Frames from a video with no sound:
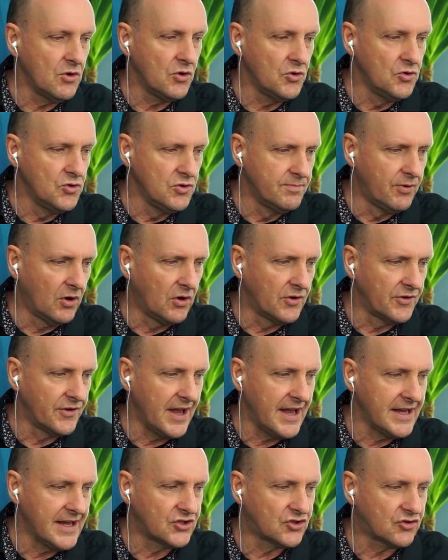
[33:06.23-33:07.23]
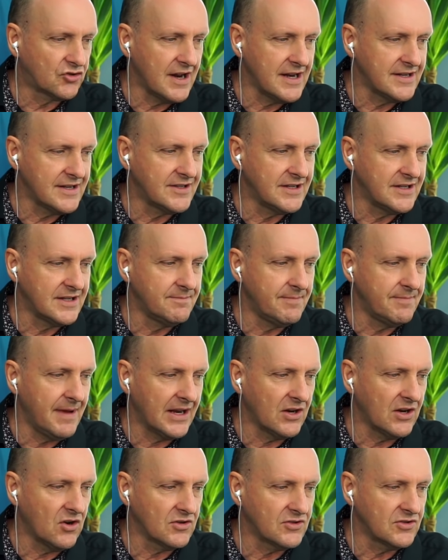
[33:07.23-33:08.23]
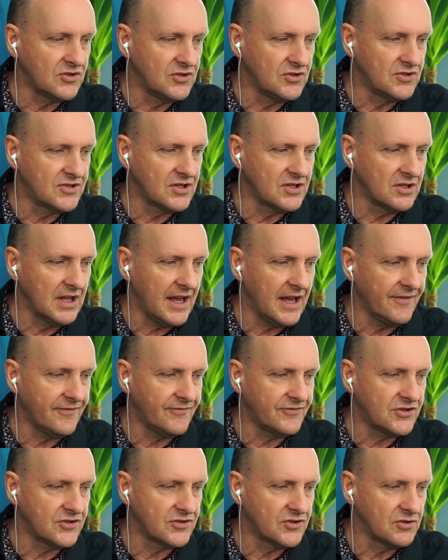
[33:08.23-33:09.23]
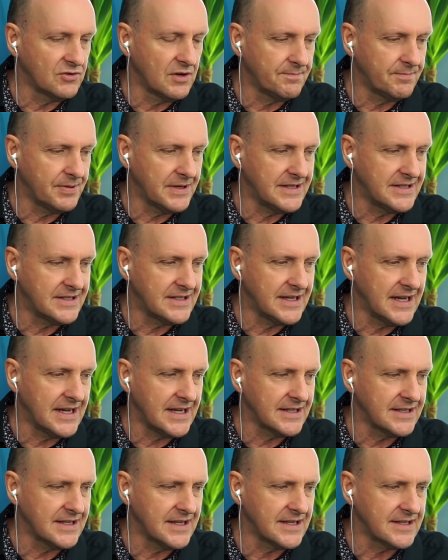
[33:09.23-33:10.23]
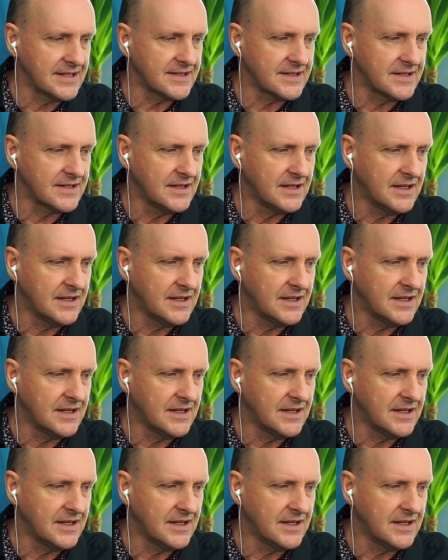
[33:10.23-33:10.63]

Ubon and transit in Bangkok, do you still have to do a PCR test?